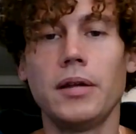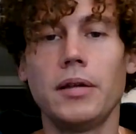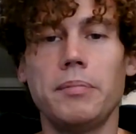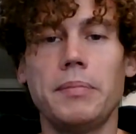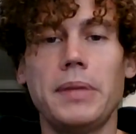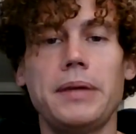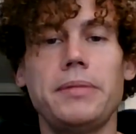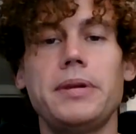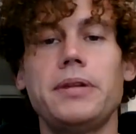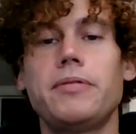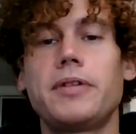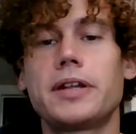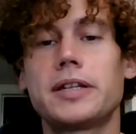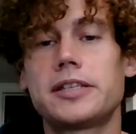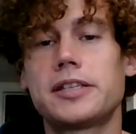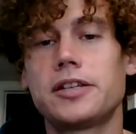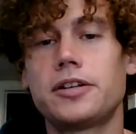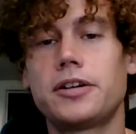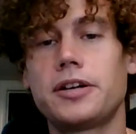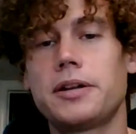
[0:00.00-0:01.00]
maybe even
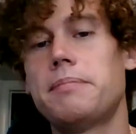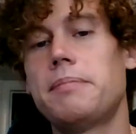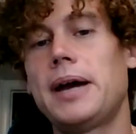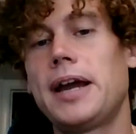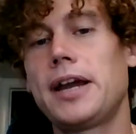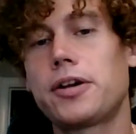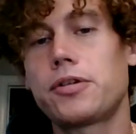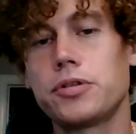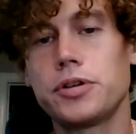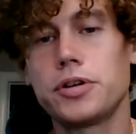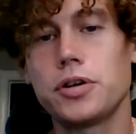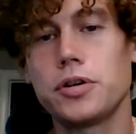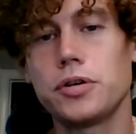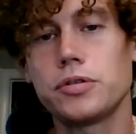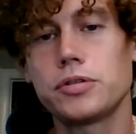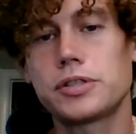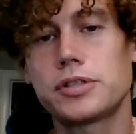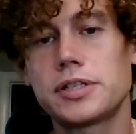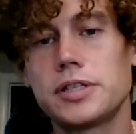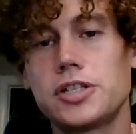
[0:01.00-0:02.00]
considered a
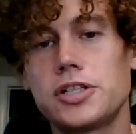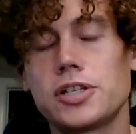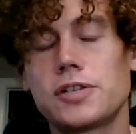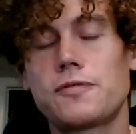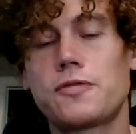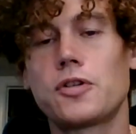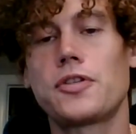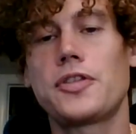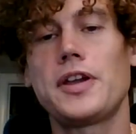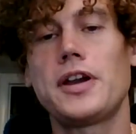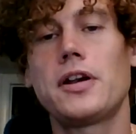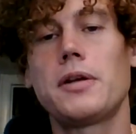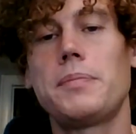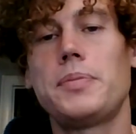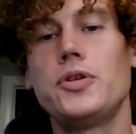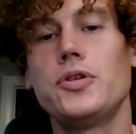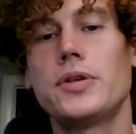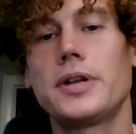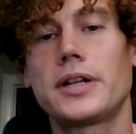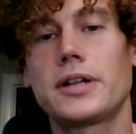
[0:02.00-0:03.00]
microdose just for
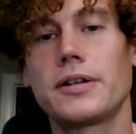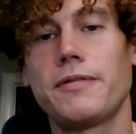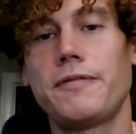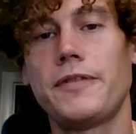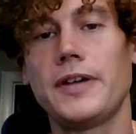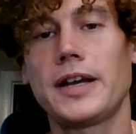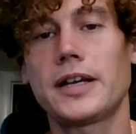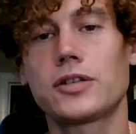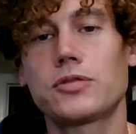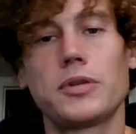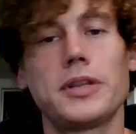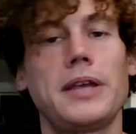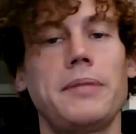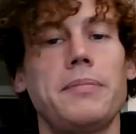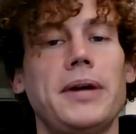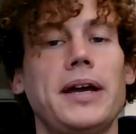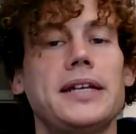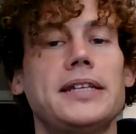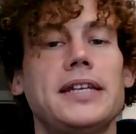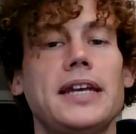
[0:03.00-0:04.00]
therapeutic effects where they
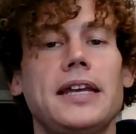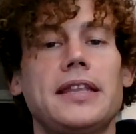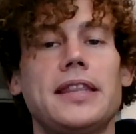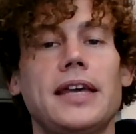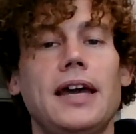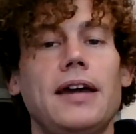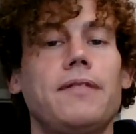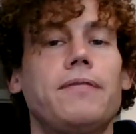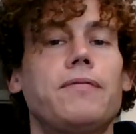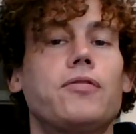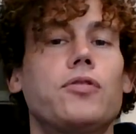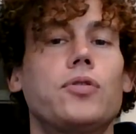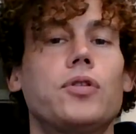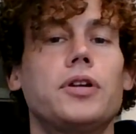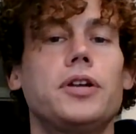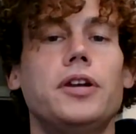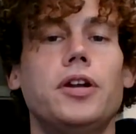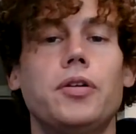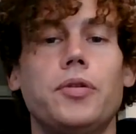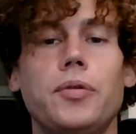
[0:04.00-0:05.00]
might take that for
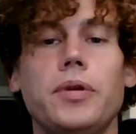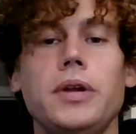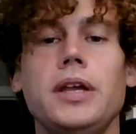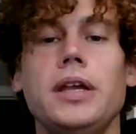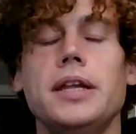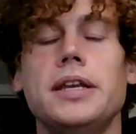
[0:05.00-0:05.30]
you know